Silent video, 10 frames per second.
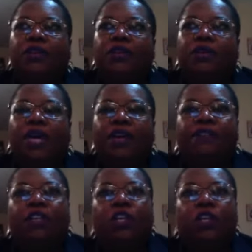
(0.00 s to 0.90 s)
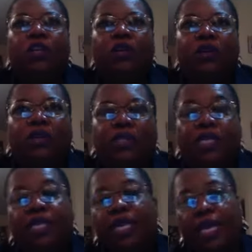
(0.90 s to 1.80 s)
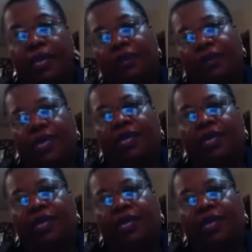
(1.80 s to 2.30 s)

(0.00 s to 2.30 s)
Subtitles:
you have to learn to take your